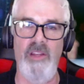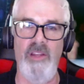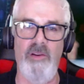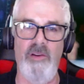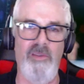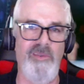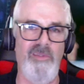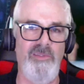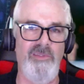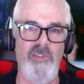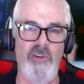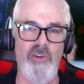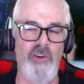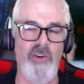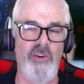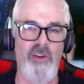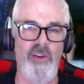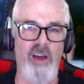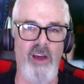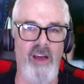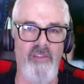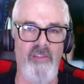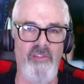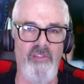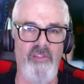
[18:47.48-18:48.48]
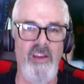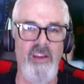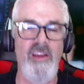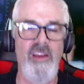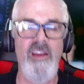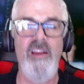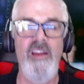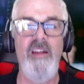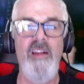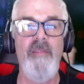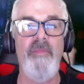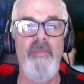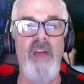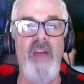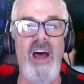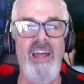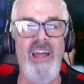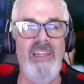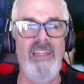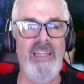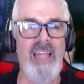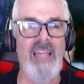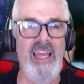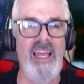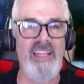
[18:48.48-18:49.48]
turned off,
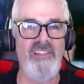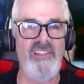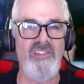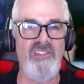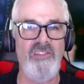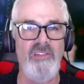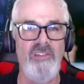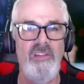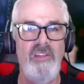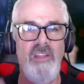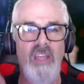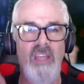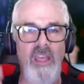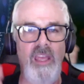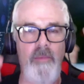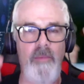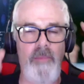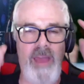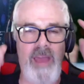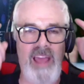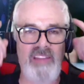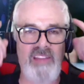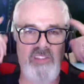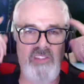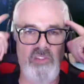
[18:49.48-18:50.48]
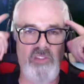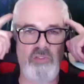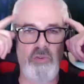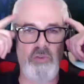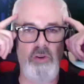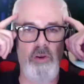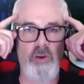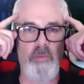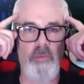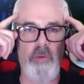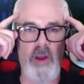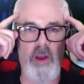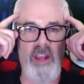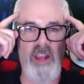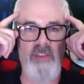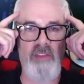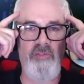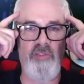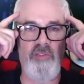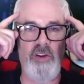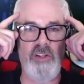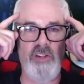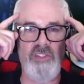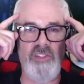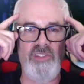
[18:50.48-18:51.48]
unless it passes through your brain
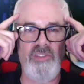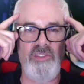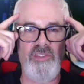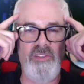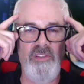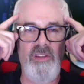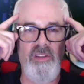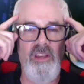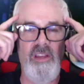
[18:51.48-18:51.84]
first.